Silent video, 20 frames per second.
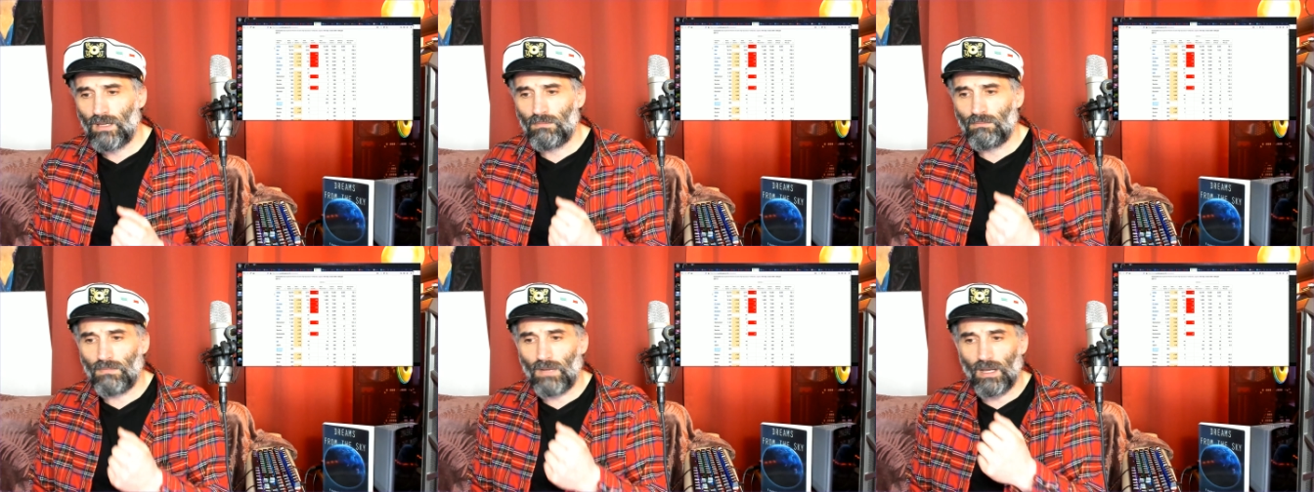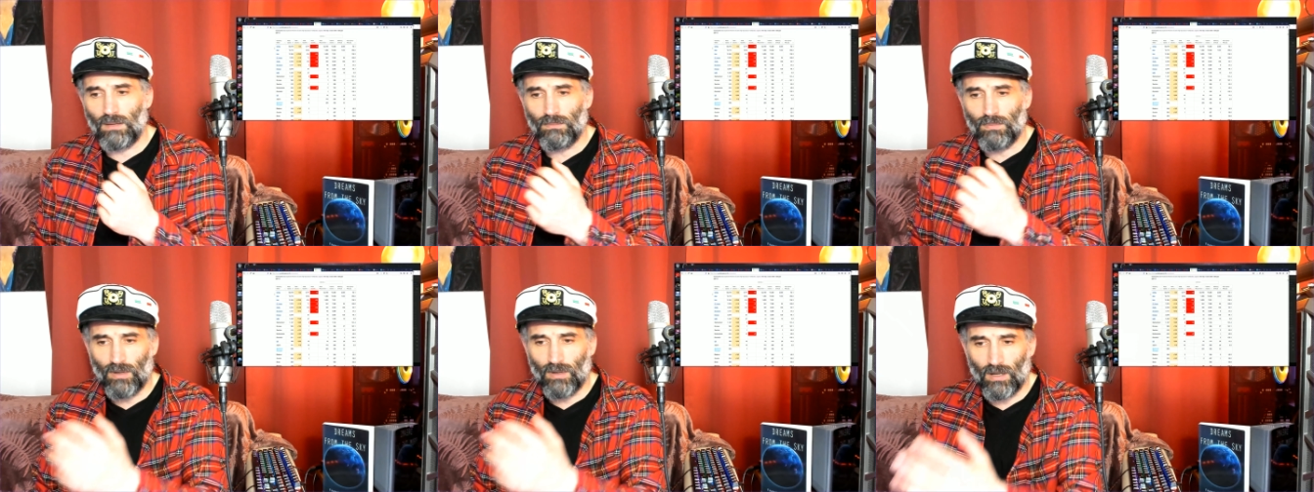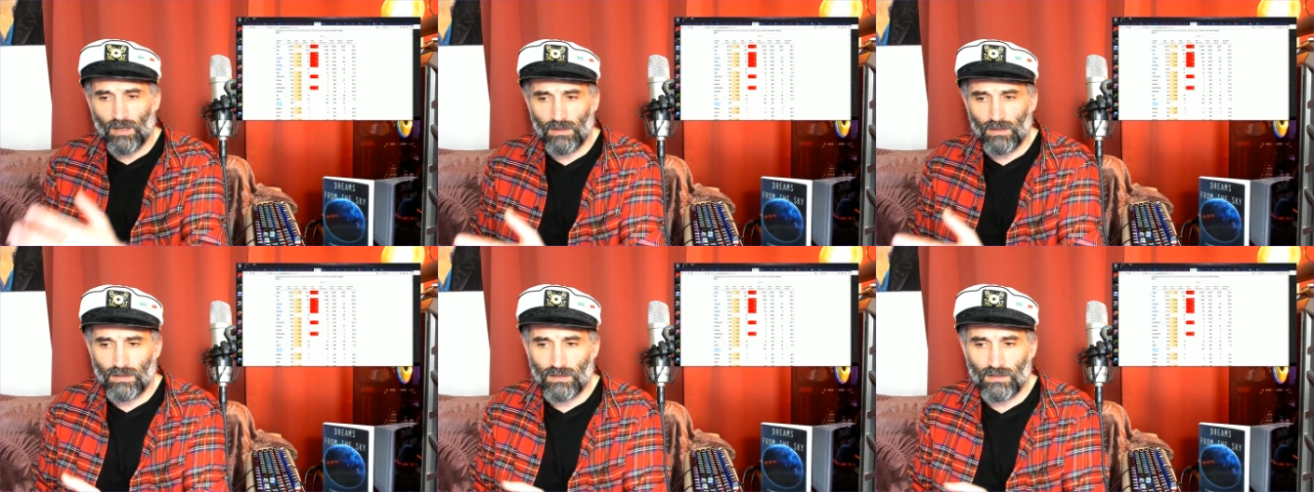My
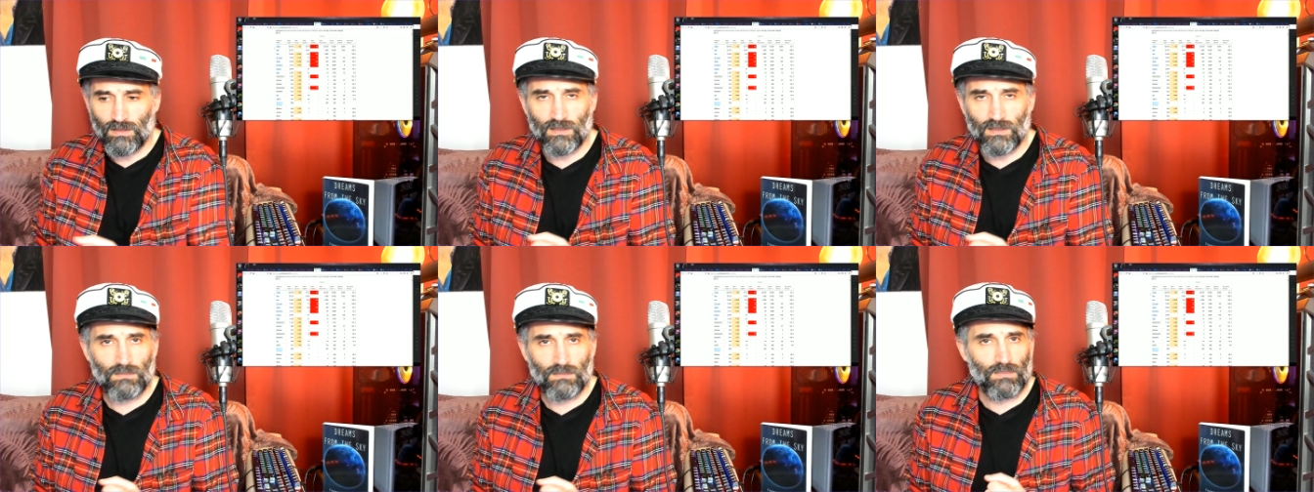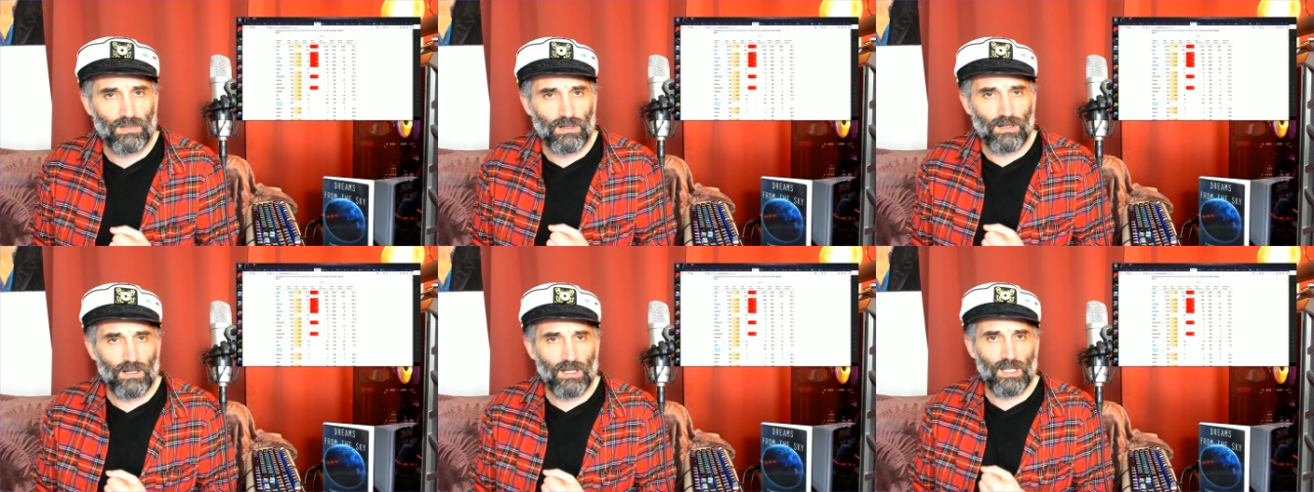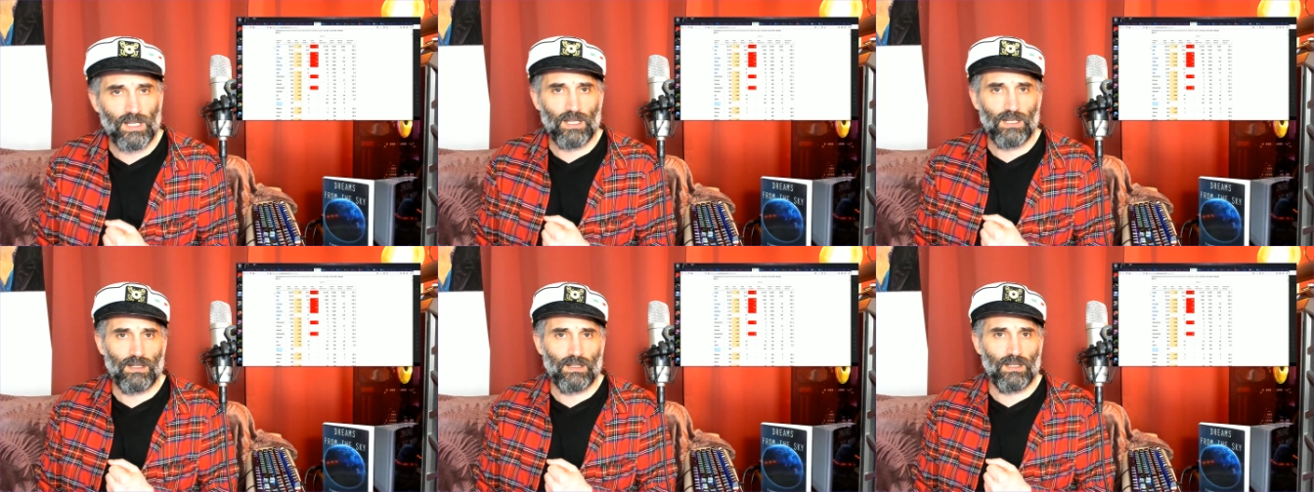brother is in
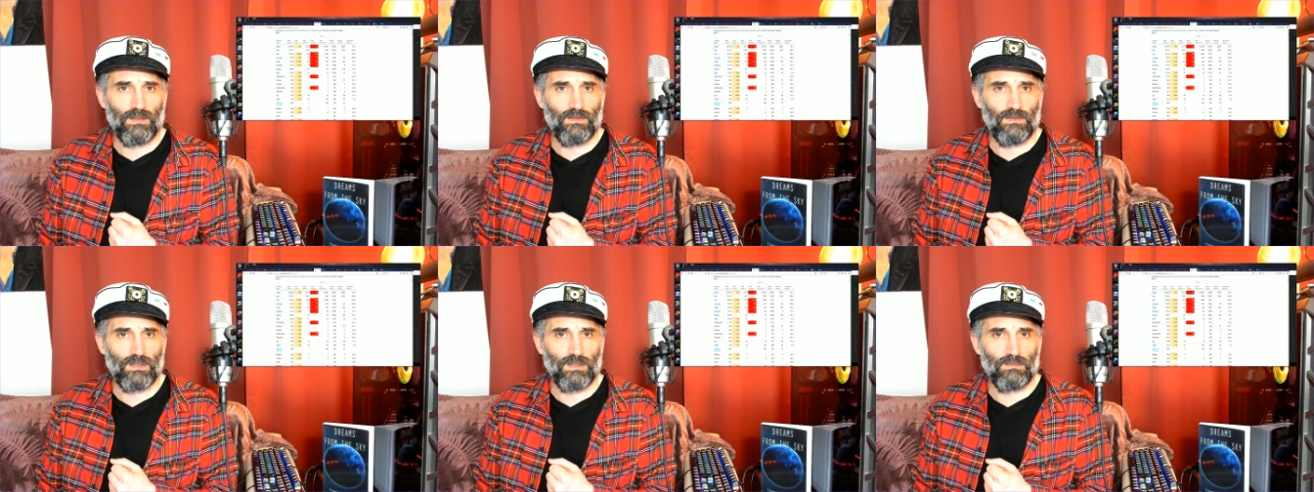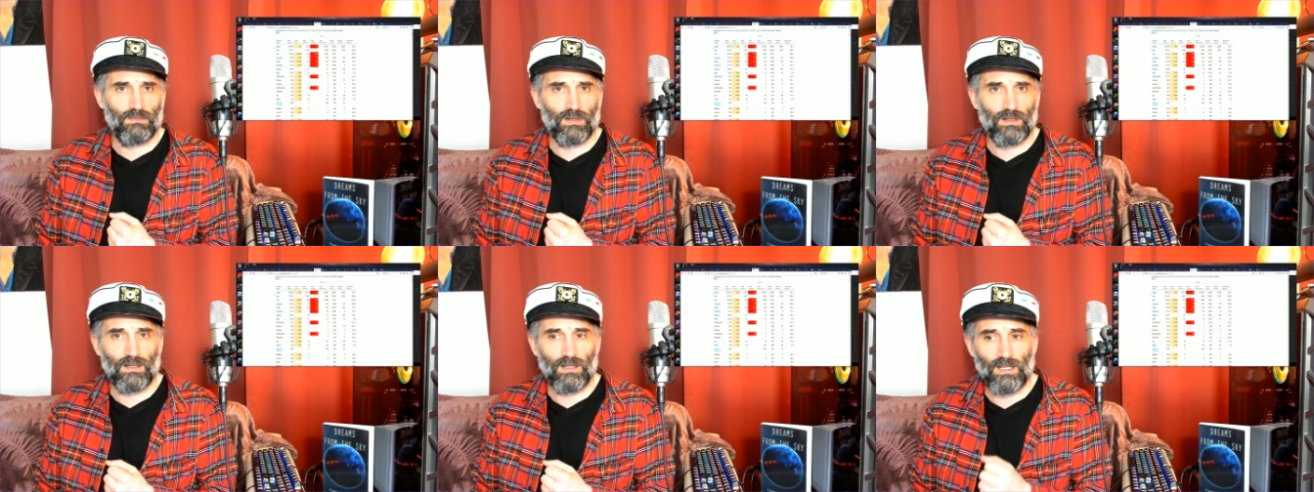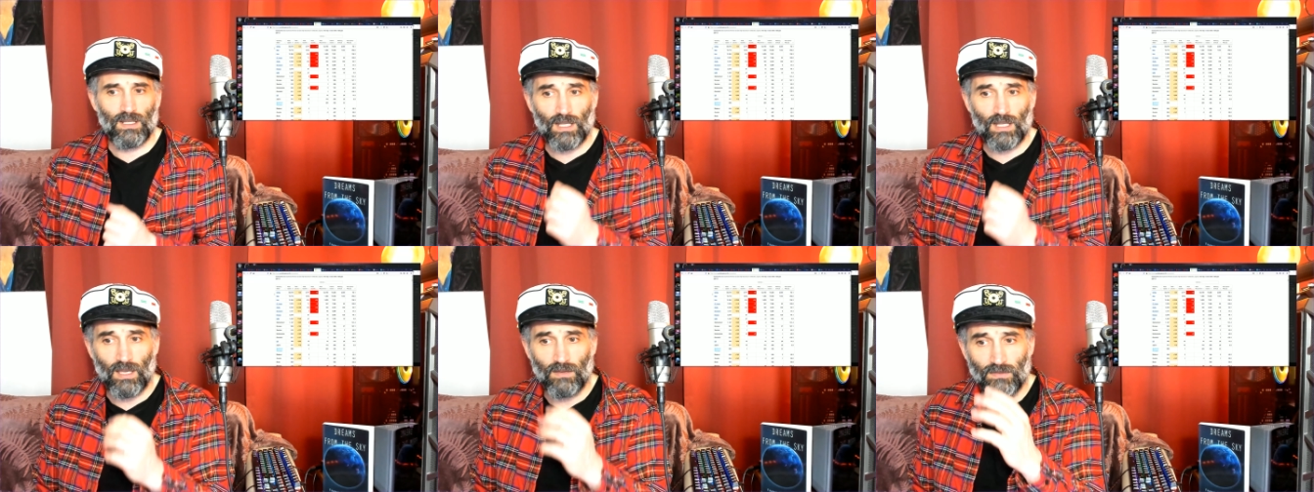Berlin, he lives in
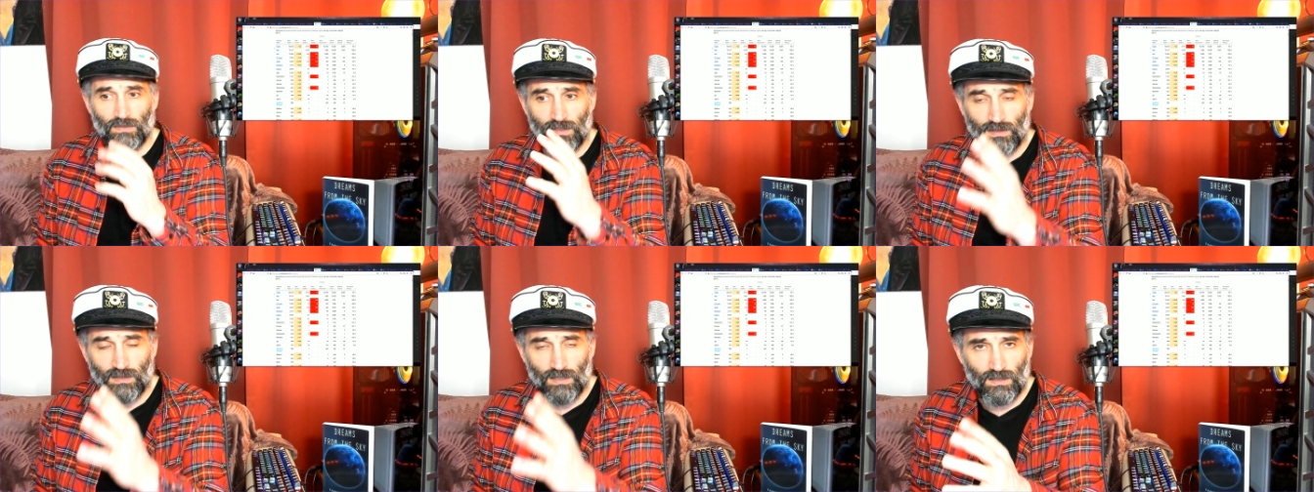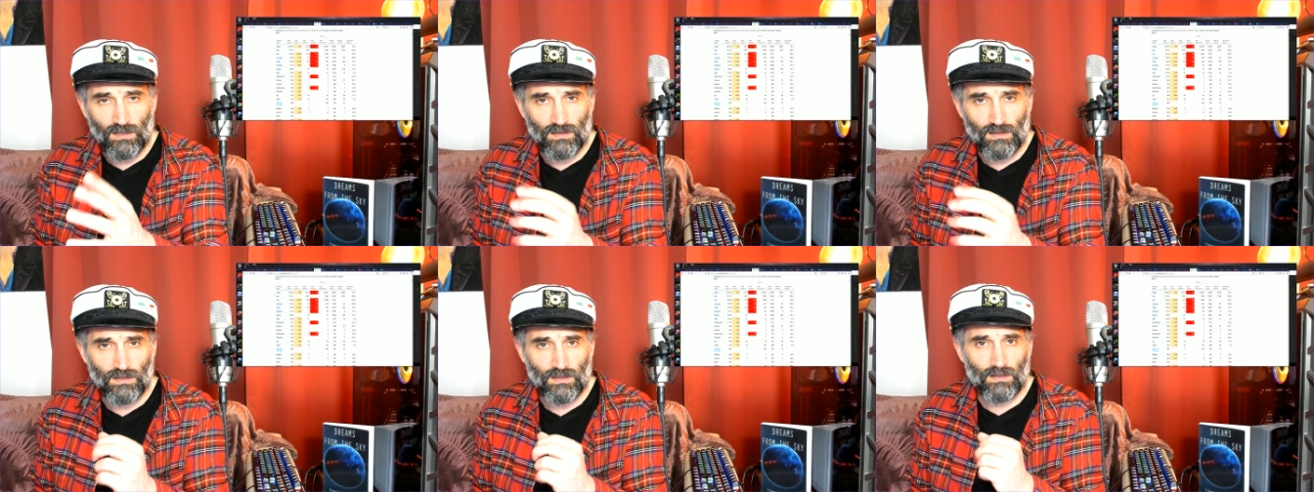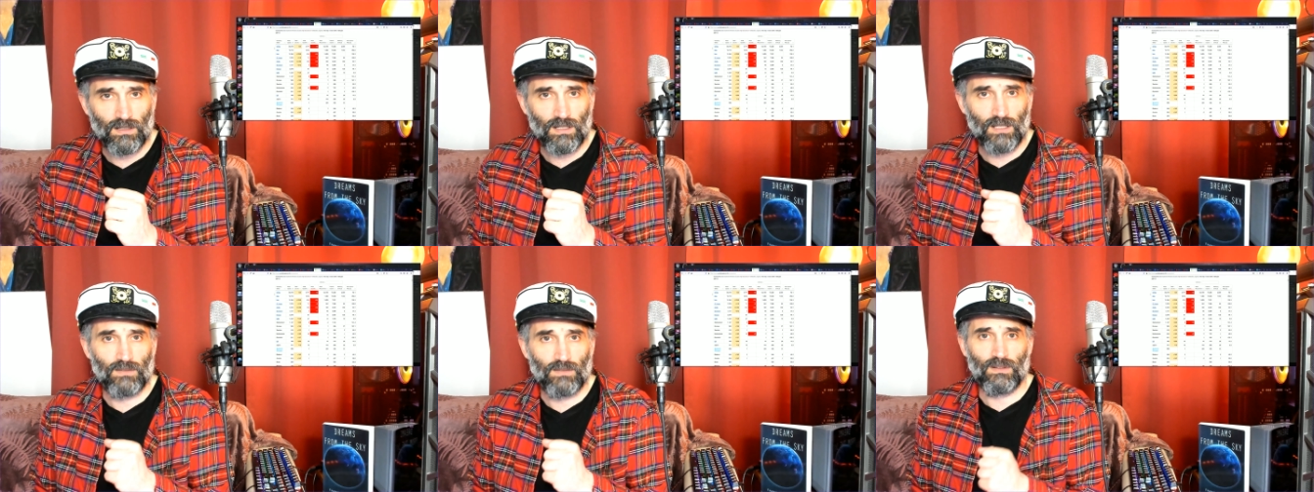Berlin. I have a
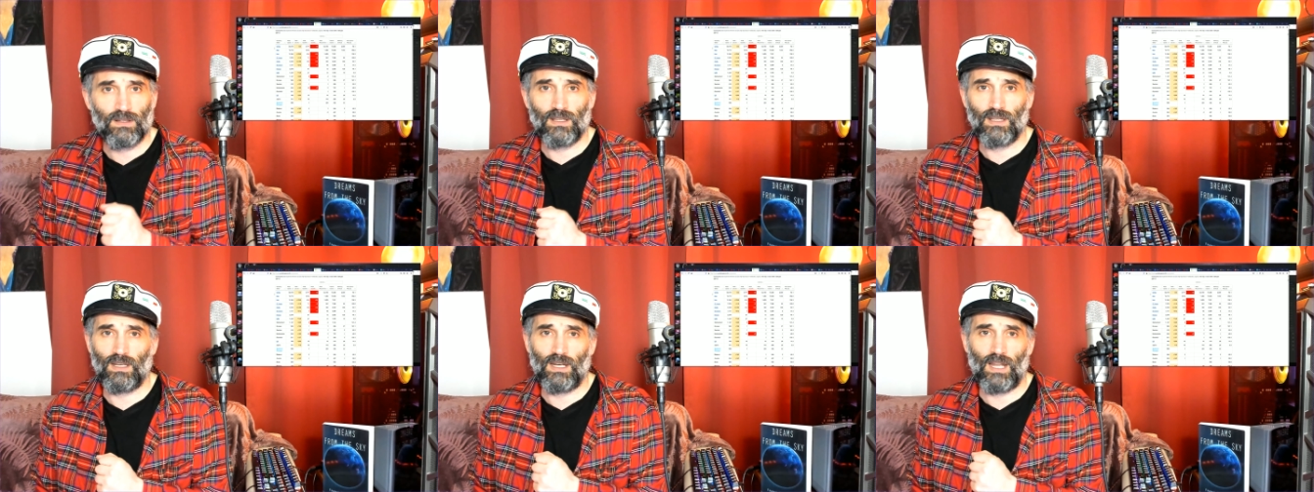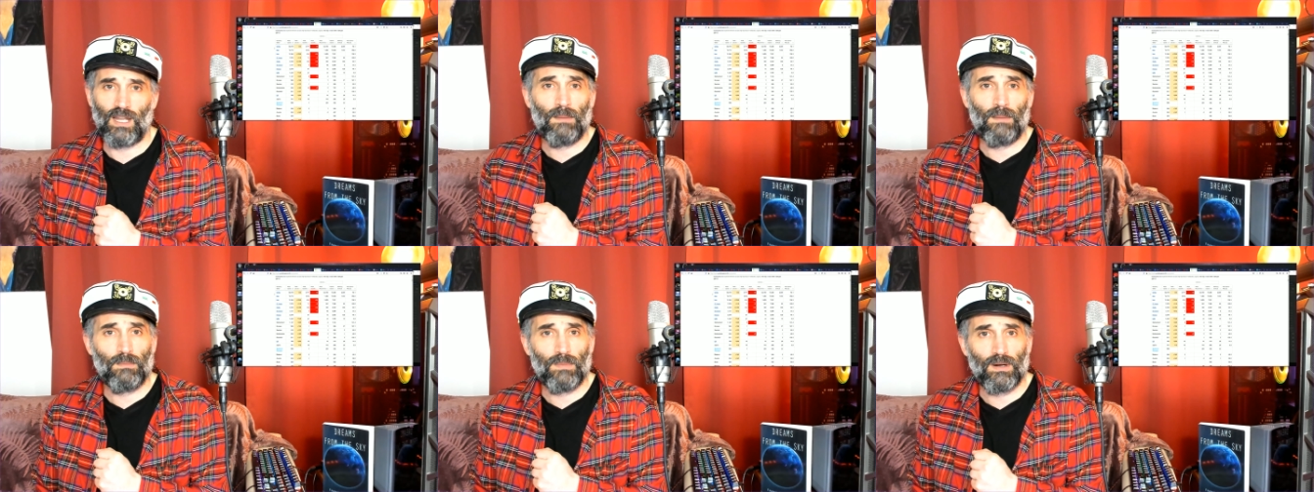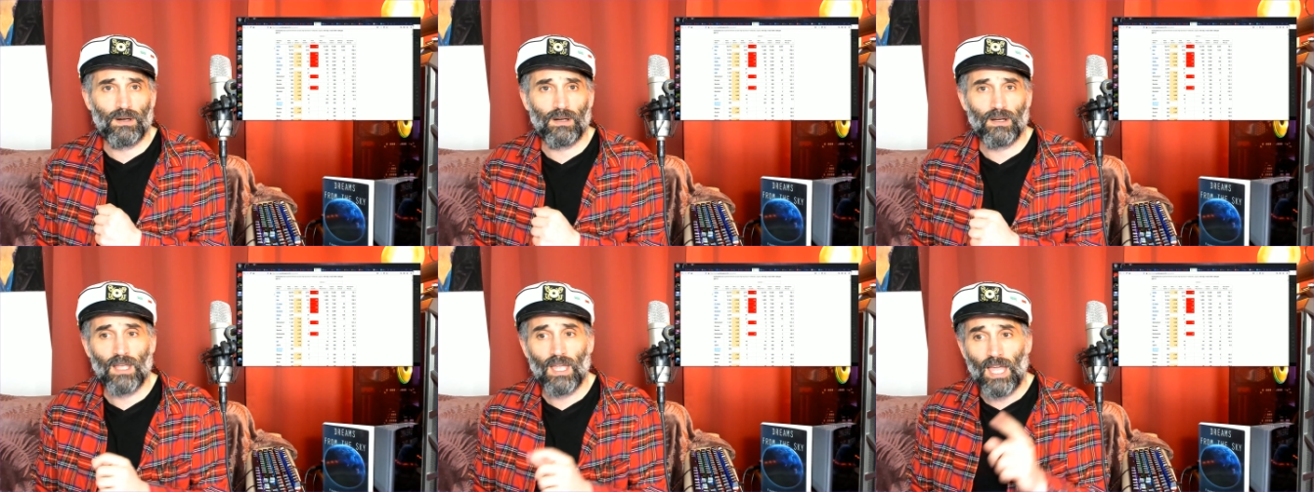sister living in
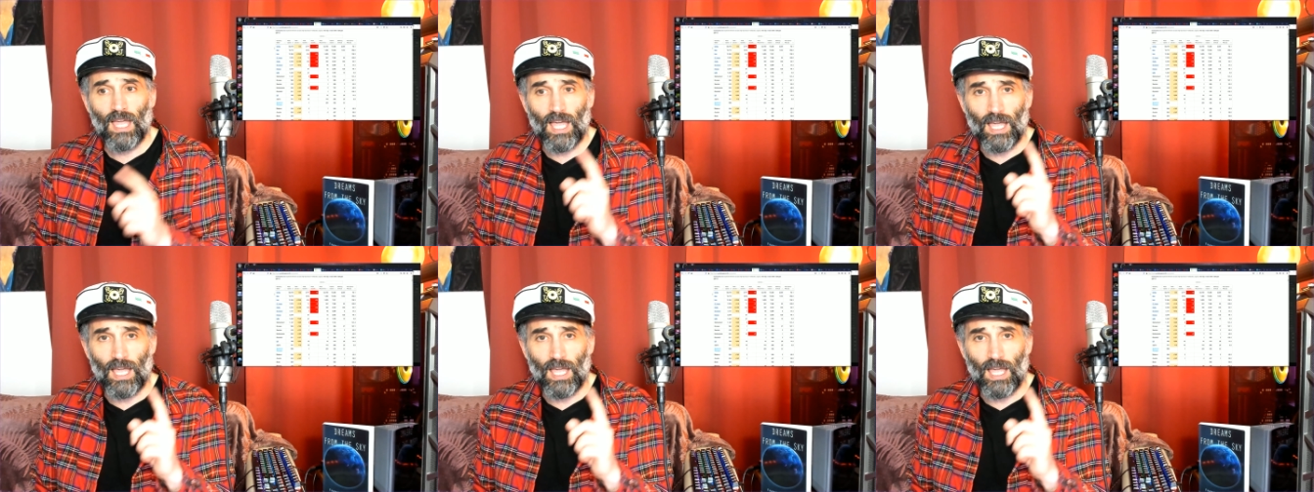Hamburg.